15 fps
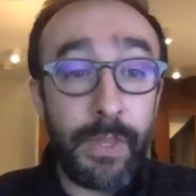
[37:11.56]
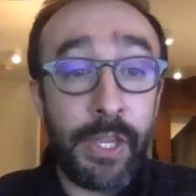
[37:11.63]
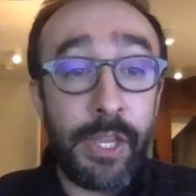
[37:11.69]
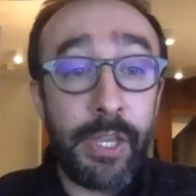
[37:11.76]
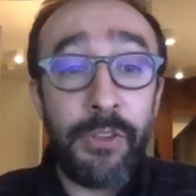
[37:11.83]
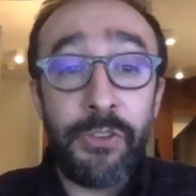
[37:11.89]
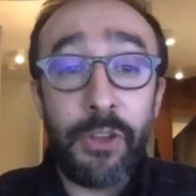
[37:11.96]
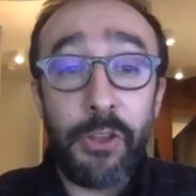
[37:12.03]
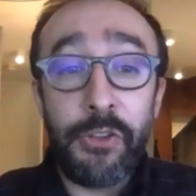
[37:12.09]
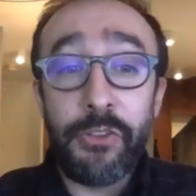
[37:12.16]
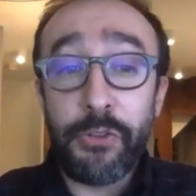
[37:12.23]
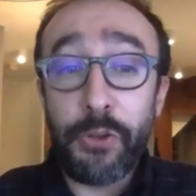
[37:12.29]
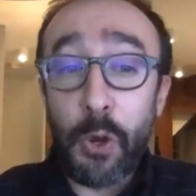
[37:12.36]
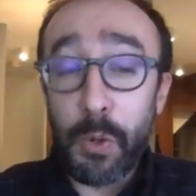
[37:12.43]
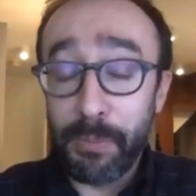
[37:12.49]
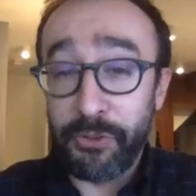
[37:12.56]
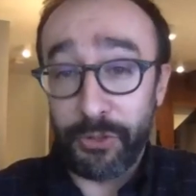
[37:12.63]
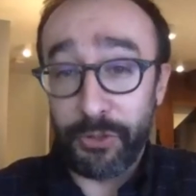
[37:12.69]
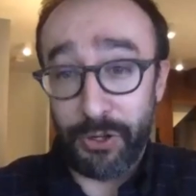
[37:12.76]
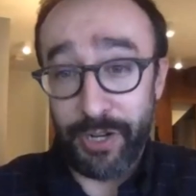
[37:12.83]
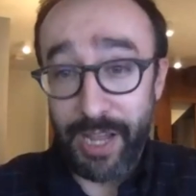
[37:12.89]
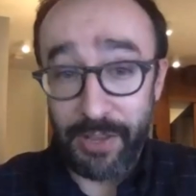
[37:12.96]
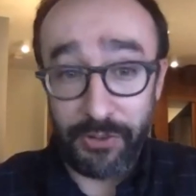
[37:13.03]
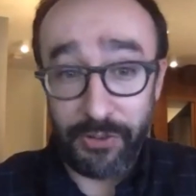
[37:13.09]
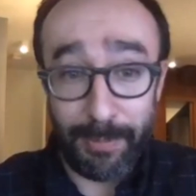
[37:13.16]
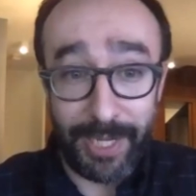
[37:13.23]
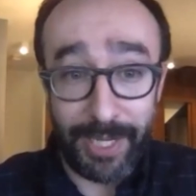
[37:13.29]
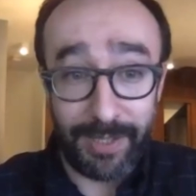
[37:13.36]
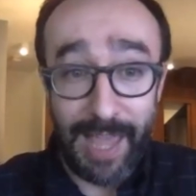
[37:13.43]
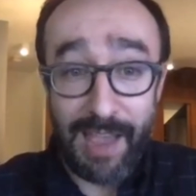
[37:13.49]
is, is so absurd as to
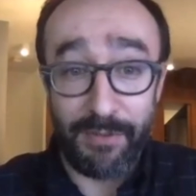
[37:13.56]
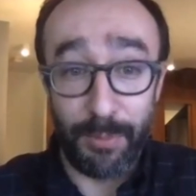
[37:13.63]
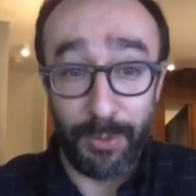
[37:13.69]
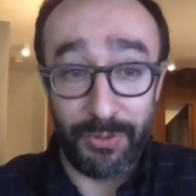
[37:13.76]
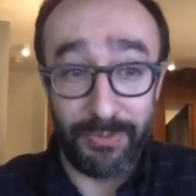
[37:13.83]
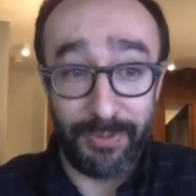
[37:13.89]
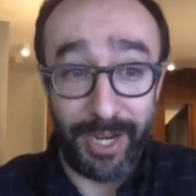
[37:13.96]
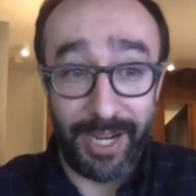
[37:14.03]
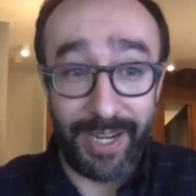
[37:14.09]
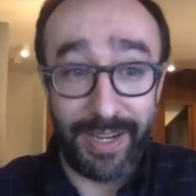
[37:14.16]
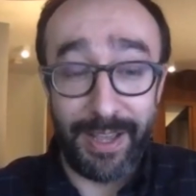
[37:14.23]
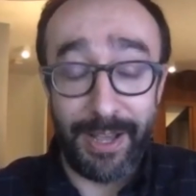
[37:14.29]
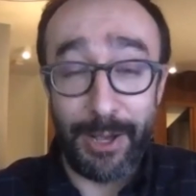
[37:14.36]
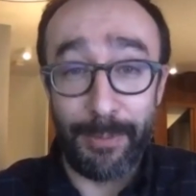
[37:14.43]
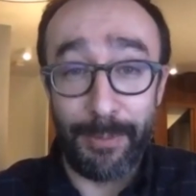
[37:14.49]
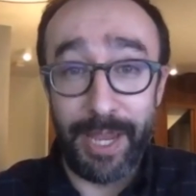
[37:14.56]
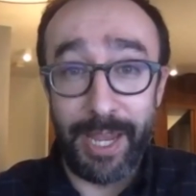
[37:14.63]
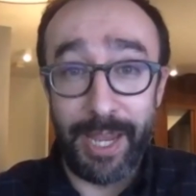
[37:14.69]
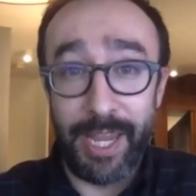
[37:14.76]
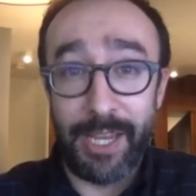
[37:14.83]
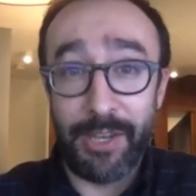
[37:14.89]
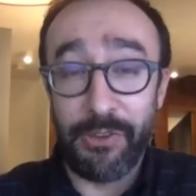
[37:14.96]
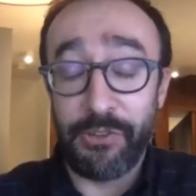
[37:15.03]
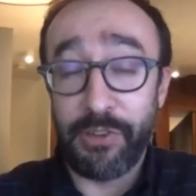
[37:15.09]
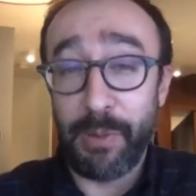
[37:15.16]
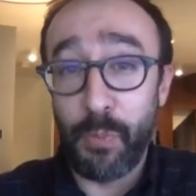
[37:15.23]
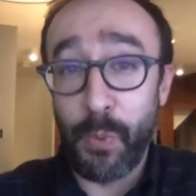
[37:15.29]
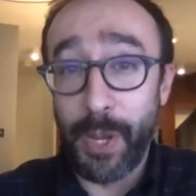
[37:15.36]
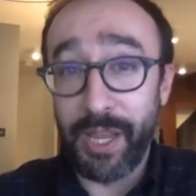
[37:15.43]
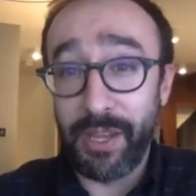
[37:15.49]
be laughable, right? Um, and, and in
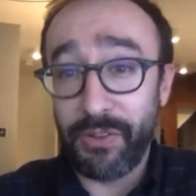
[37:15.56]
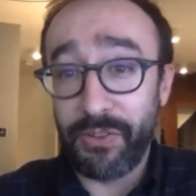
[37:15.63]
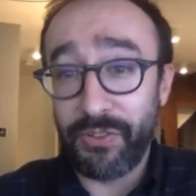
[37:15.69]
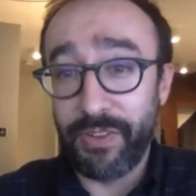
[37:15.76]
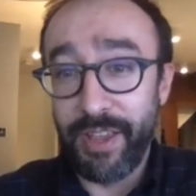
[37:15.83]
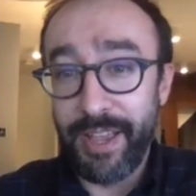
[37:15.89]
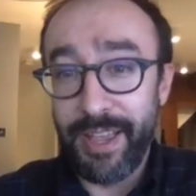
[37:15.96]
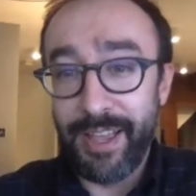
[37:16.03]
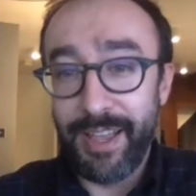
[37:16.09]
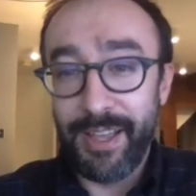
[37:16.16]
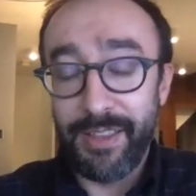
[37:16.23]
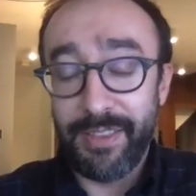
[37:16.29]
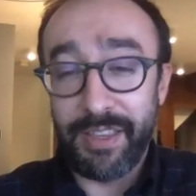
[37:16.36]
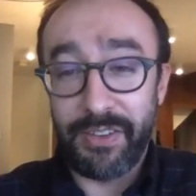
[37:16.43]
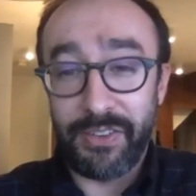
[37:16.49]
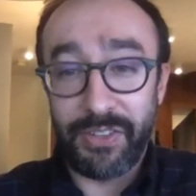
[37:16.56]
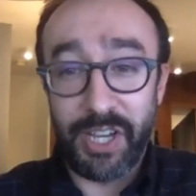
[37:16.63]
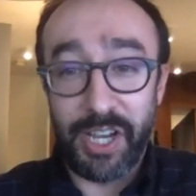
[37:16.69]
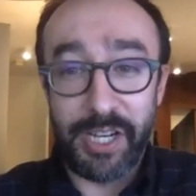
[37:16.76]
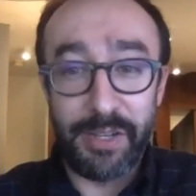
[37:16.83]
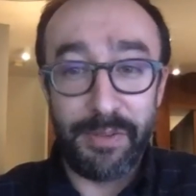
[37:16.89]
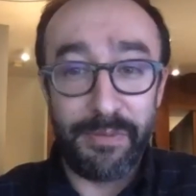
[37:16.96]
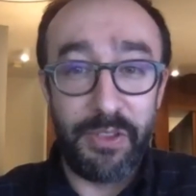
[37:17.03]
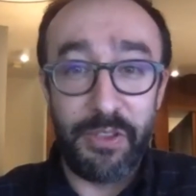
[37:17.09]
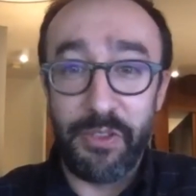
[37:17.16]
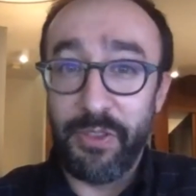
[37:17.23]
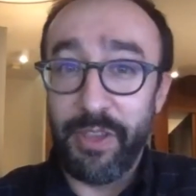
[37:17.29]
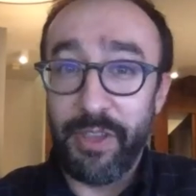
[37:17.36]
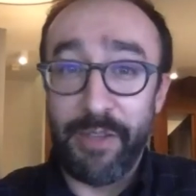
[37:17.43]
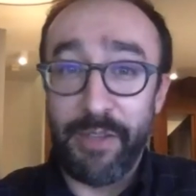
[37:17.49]
some ways, that's kind of
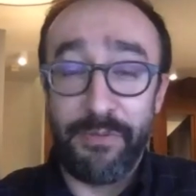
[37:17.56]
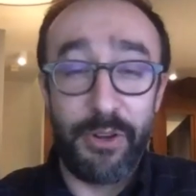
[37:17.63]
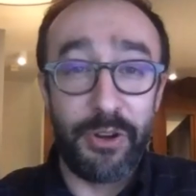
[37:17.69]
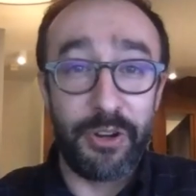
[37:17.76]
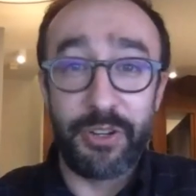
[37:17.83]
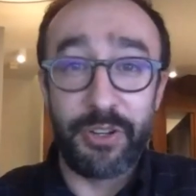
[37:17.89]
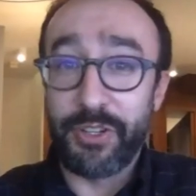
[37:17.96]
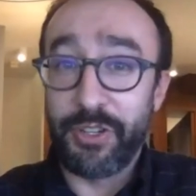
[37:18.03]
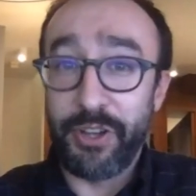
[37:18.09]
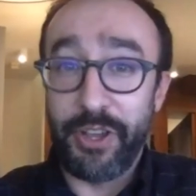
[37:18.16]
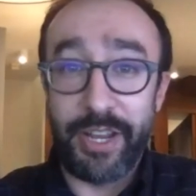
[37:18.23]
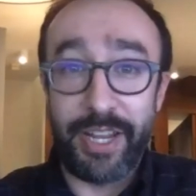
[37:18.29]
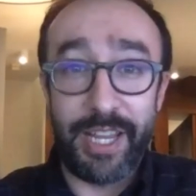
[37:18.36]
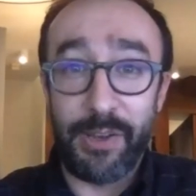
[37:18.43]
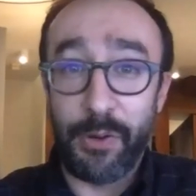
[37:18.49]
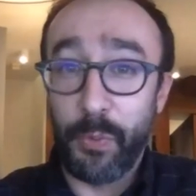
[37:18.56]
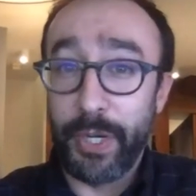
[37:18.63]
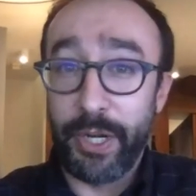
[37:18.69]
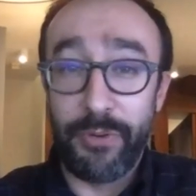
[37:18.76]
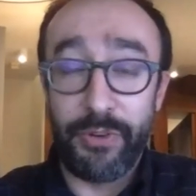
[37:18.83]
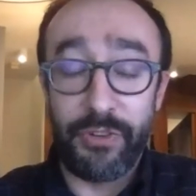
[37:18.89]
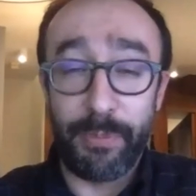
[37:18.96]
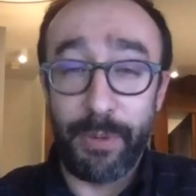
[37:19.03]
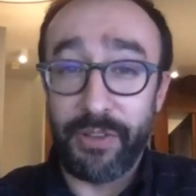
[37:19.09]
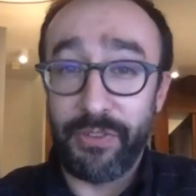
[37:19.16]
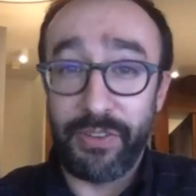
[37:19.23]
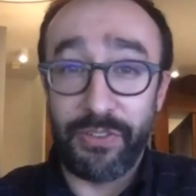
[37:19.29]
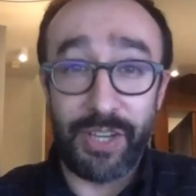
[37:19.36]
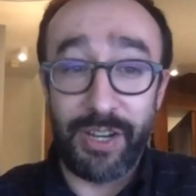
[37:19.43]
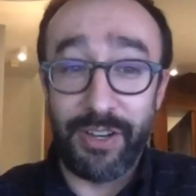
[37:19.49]
the, if you're going to get a weird response,
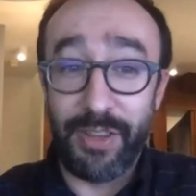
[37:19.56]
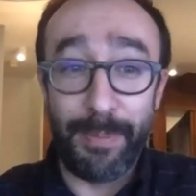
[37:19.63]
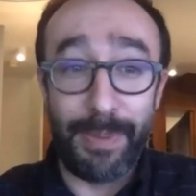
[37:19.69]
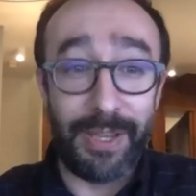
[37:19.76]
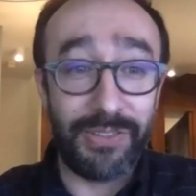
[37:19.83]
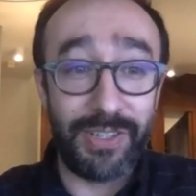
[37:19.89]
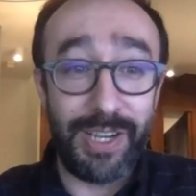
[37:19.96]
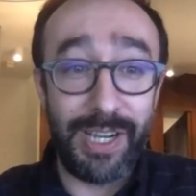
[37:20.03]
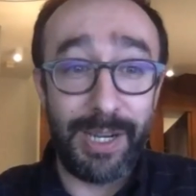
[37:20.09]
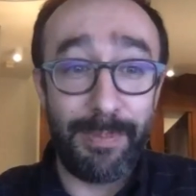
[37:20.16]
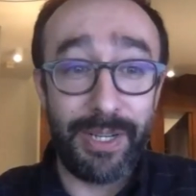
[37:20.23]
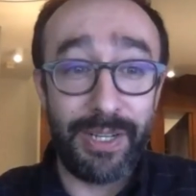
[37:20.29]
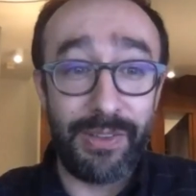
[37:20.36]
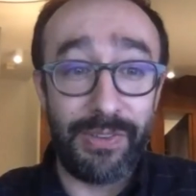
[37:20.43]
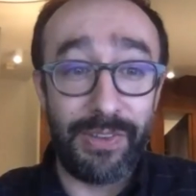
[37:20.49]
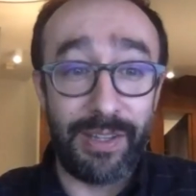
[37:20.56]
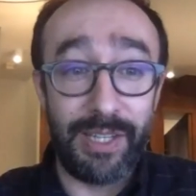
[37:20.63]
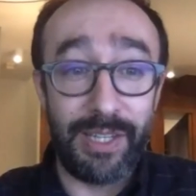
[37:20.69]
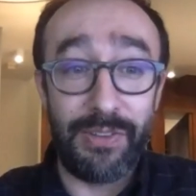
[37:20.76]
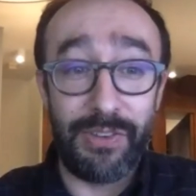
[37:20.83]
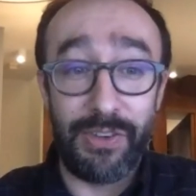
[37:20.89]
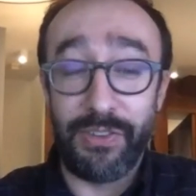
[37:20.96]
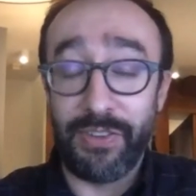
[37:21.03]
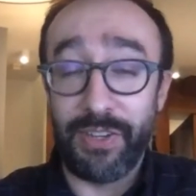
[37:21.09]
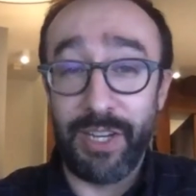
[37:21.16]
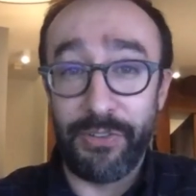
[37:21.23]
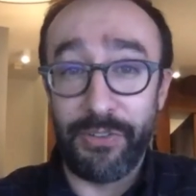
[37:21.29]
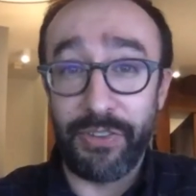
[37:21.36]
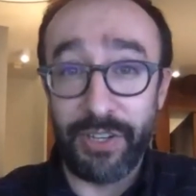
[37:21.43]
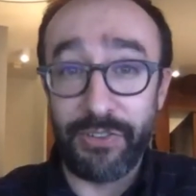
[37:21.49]
that's kind of the best kind because at least it's,
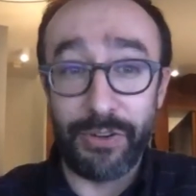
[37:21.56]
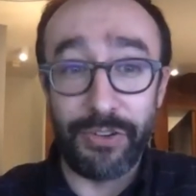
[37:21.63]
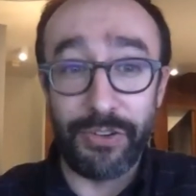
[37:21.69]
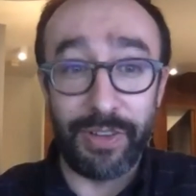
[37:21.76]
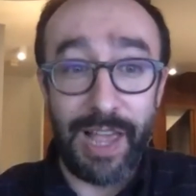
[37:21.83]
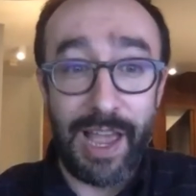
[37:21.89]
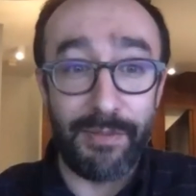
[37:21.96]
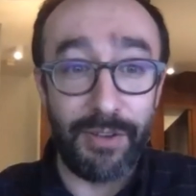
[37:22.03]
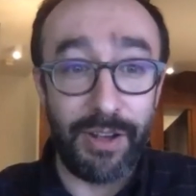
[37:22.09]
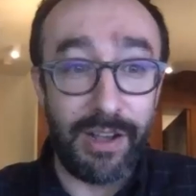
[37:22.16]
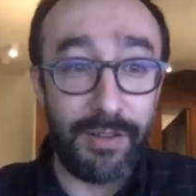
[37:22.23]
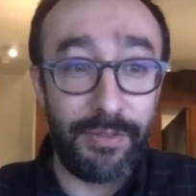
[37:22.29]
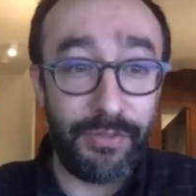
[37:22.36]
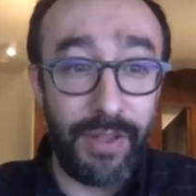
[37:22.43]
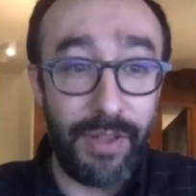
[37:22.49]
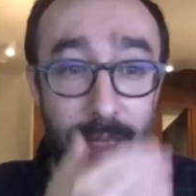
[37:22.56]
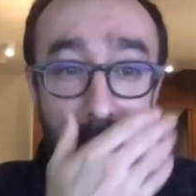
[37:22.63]
it's easier to laugh off.